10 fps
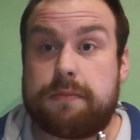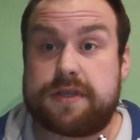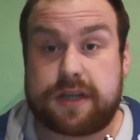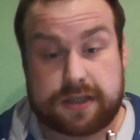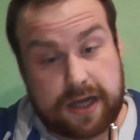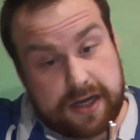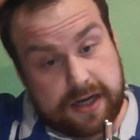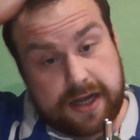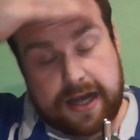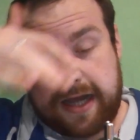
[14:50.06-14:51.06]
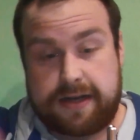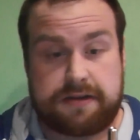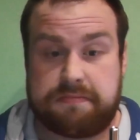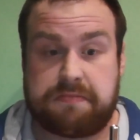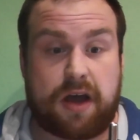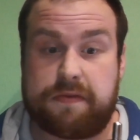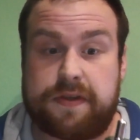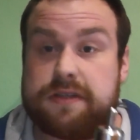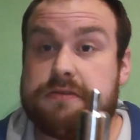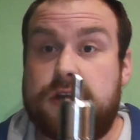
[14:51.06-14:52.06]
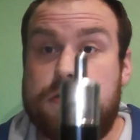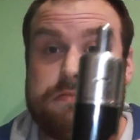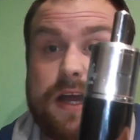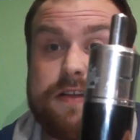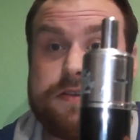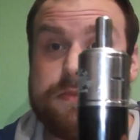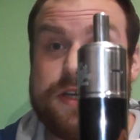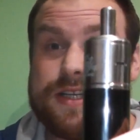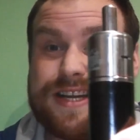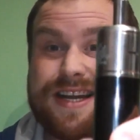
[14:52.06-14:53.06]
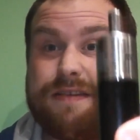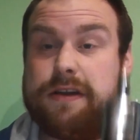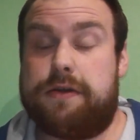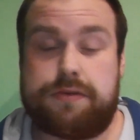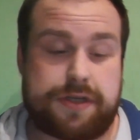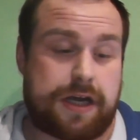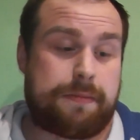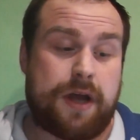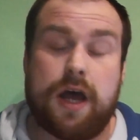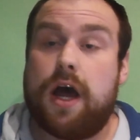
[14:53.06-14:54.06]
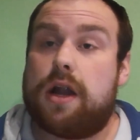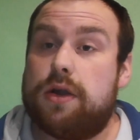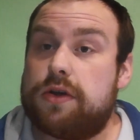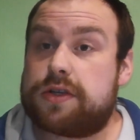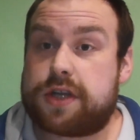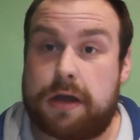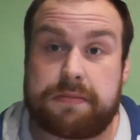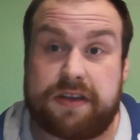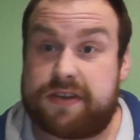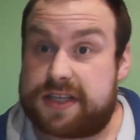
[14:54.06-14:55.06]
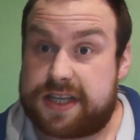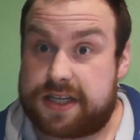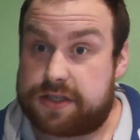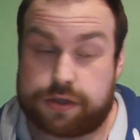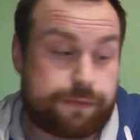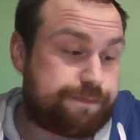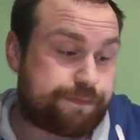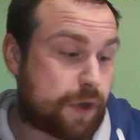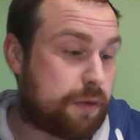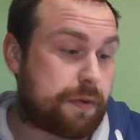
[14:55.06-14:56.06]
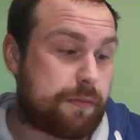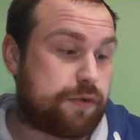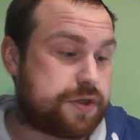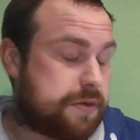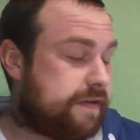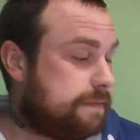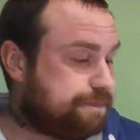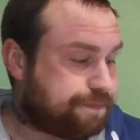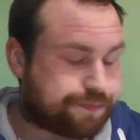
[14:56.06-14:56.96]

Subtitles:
Stuck that in there, and I think, you know, that to me is a lovely little setup. Looks, I'm giving a 10 to, no problem whatsoever.